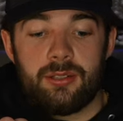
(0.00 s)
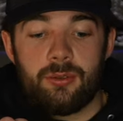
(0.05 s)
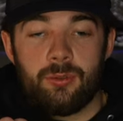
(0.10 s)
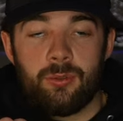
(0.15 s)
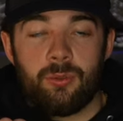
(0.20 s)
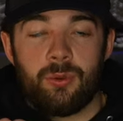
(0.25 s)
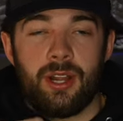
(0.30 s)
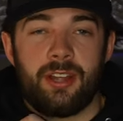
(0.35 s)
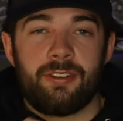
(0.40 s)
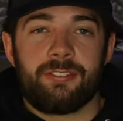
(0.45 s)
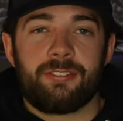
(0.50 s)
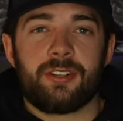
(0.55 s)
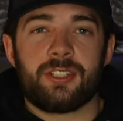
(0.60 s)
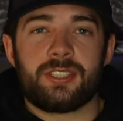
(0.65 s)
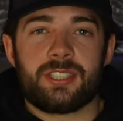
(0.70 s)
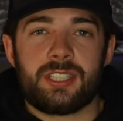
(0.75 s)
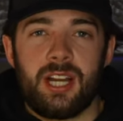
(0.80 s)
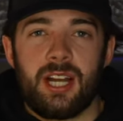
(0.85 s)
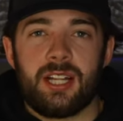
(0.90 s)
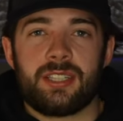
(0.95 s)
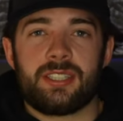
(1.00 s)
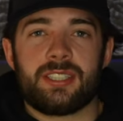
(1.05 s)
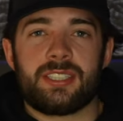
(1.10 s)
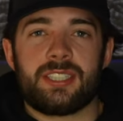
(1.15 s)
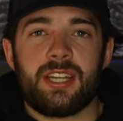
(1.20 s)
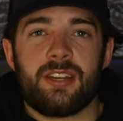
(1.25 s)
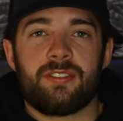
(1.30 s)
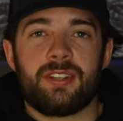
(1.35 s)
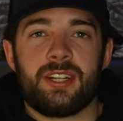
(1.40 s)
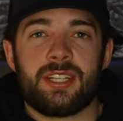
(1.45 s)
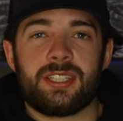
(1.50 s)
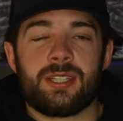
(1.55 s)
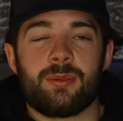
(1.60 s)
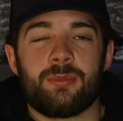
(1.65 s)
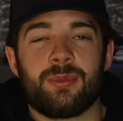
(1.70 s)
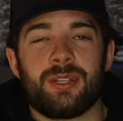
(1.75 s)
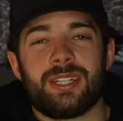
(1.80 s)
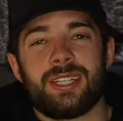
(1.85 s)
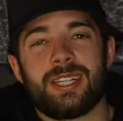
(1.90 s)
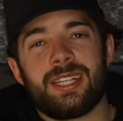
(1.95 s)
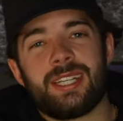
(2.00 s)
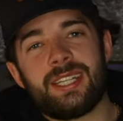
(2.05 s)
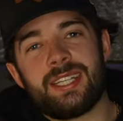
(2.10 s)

when I first got the seven S, I'm like,